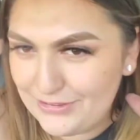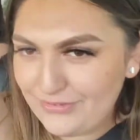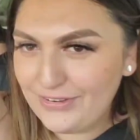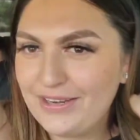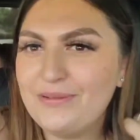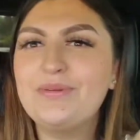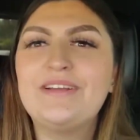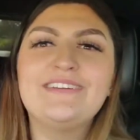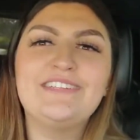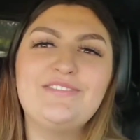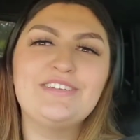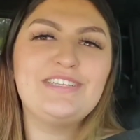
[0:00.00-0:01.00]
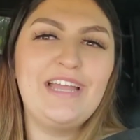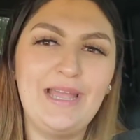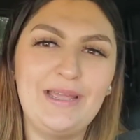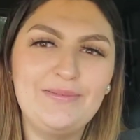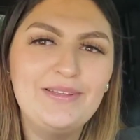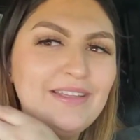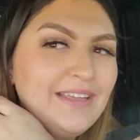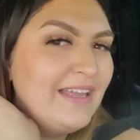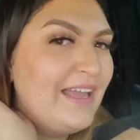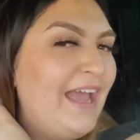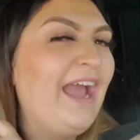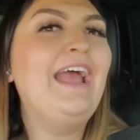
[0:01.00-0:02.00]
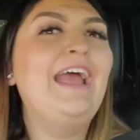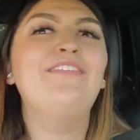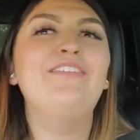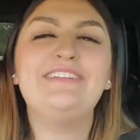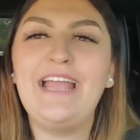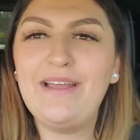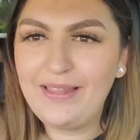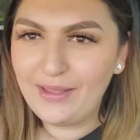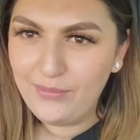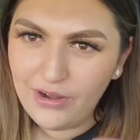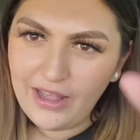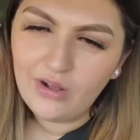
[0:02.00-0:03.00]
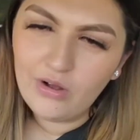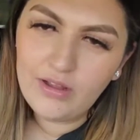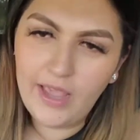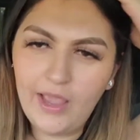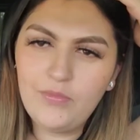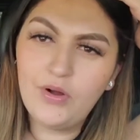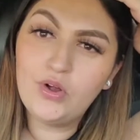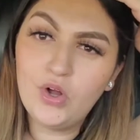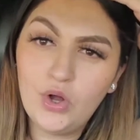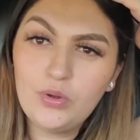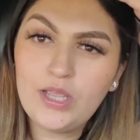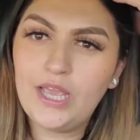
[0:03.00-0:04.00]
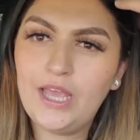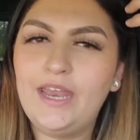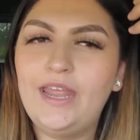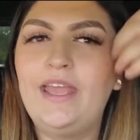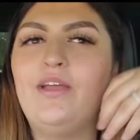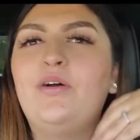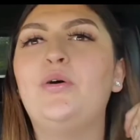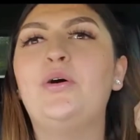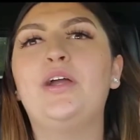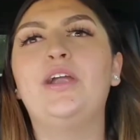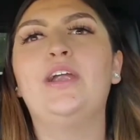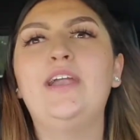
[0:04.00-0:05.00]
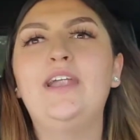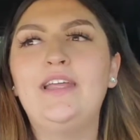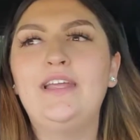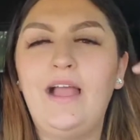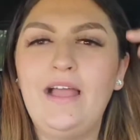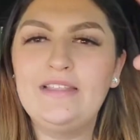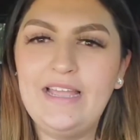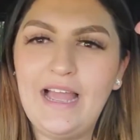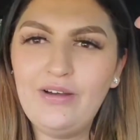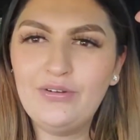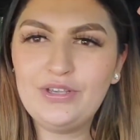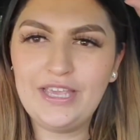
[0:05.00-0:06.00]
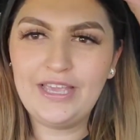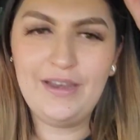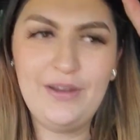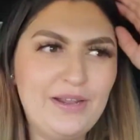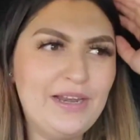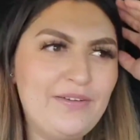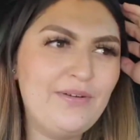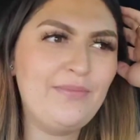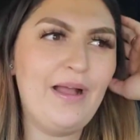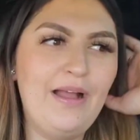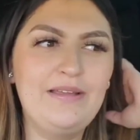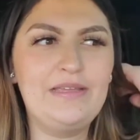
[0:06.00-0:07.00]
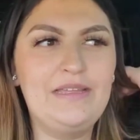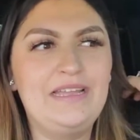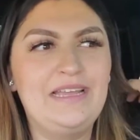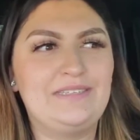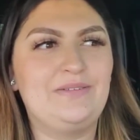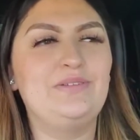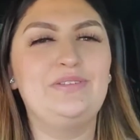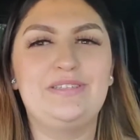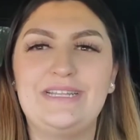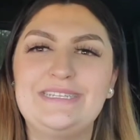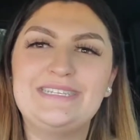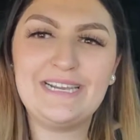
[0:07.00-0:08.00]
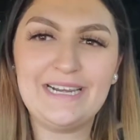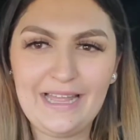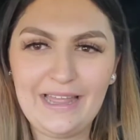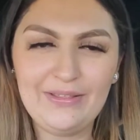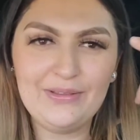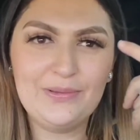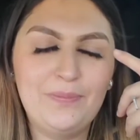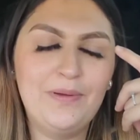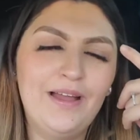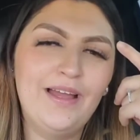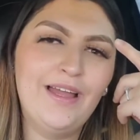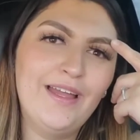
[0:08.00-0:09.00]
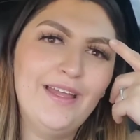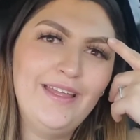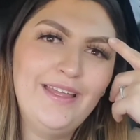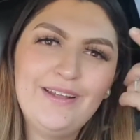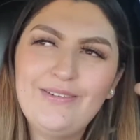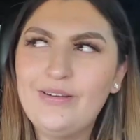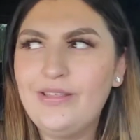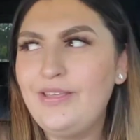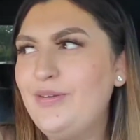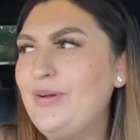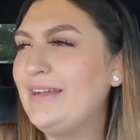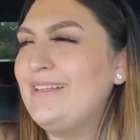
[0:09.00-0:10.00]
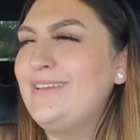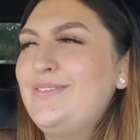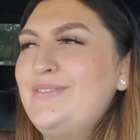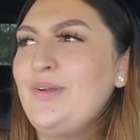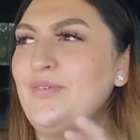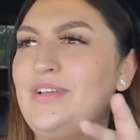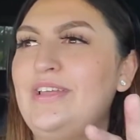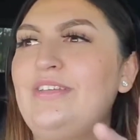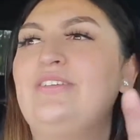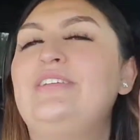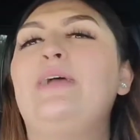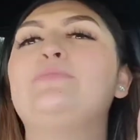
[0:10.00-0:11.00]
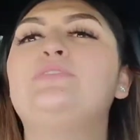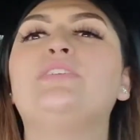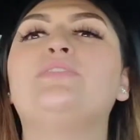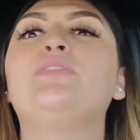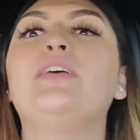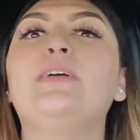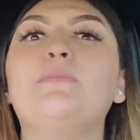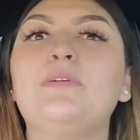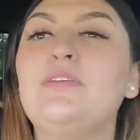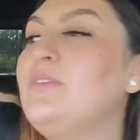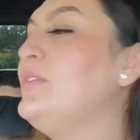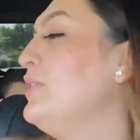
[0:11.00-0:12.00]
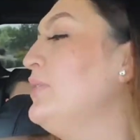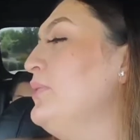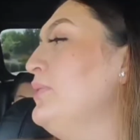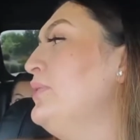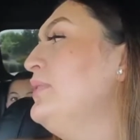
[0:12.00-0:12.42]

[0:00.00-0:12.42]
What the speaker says: it's funny because every time like we're like, okay, we'll go get it, or ya lo quiere, whatever, but y es cuando están cerrados. But Gorda, you act like you never get your damn Chick-fil-A, but you do.